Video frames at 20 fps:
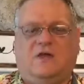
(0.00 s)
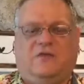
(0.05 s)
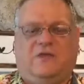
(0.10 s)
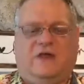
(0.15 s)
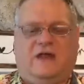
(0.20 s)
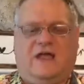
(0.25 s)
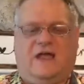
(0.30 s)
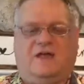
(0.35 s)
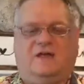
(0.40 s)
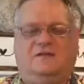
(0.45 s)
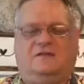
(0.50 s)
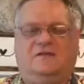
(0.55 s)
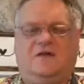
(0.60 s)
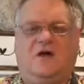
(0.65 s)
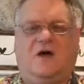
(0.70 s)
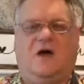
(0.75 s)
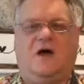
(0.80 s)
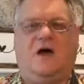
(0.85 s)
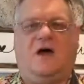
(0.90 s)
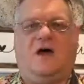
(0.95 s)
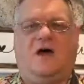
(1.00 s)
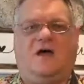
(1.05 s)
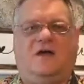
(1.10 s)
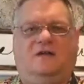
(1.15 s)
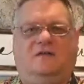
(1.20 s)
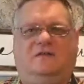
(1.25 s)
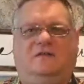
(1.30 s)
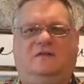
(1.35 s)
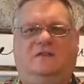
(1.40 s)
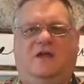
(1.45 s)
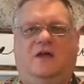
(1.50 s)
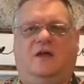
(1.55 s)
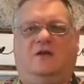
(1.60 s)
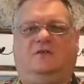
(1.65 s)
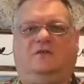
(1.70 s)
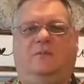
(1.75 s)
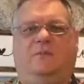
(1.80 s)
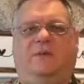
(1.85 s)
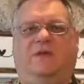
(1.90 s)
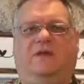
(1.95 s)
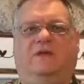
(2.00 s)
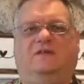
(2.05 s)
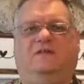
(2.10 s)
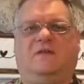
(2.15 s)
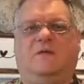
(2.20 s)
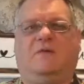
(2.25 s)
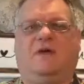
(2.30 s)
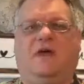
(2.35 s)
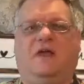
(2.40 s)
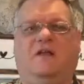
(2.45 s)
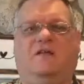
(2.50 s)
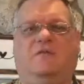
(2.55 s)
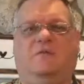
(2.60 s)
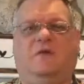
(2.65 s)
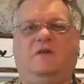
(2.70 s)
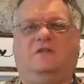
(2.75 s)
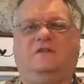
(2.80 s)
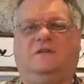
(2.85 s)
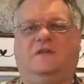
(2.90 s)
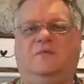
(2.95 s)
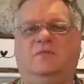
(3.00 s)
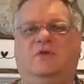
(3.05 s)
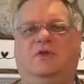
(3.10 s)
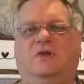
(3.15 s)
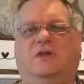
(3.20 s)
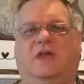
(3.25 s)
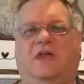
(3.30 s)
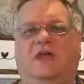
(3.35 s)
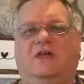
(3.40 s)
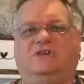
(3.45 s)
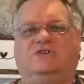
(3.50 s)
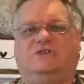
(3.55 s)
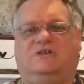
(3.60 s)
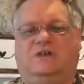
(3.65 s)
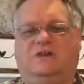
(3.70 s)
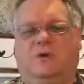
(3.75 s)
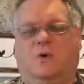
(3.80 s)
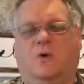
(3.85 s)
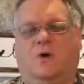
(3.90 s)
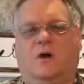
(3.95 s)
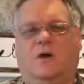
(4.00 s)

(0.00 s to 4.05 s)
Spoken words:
that has caused there to be some kind of miscommunication